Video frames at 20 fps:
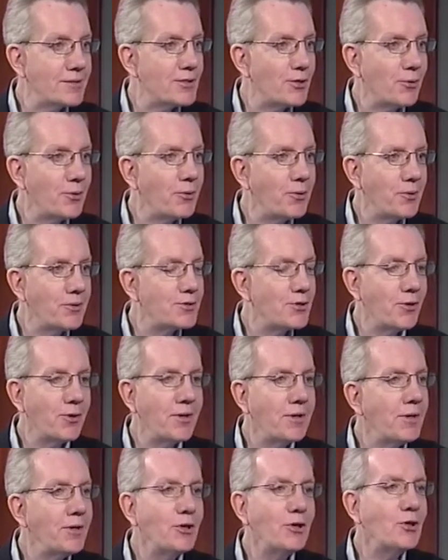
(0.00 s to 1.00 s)
So, so they
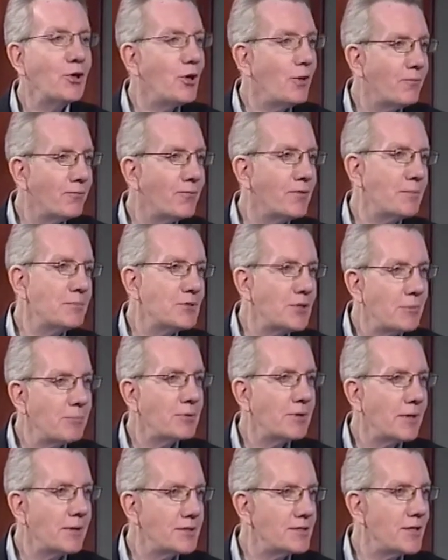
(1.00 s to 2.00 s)
didn't come from
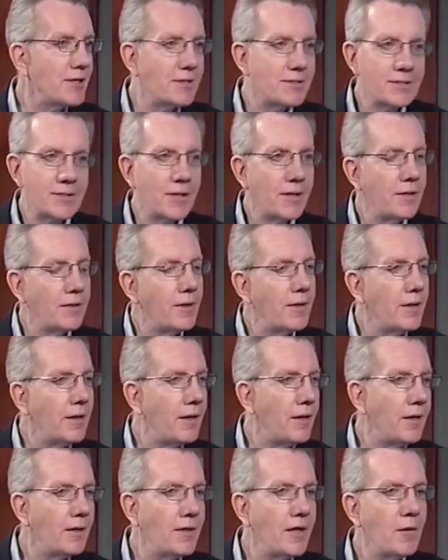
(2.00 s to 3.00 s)
someplace else.
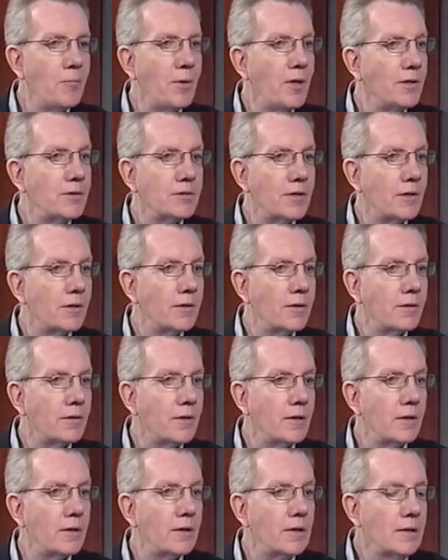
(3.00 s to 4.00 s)
They maintain that
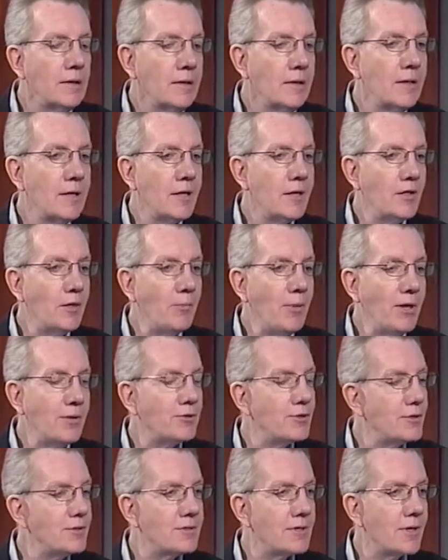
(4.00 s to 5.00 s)
the
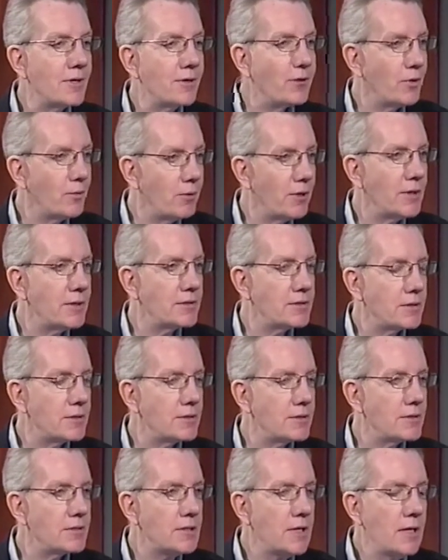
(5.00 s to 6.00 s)
mountains are sacred
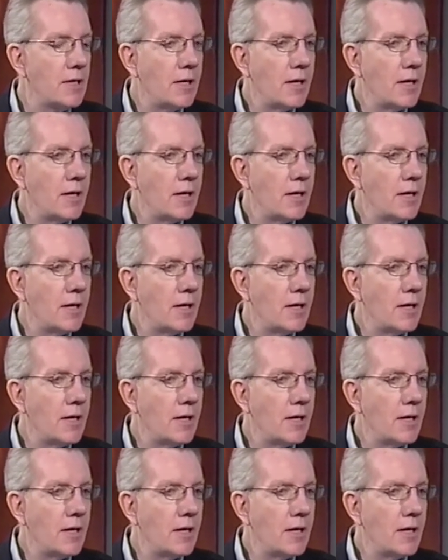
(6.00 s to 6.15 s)
places.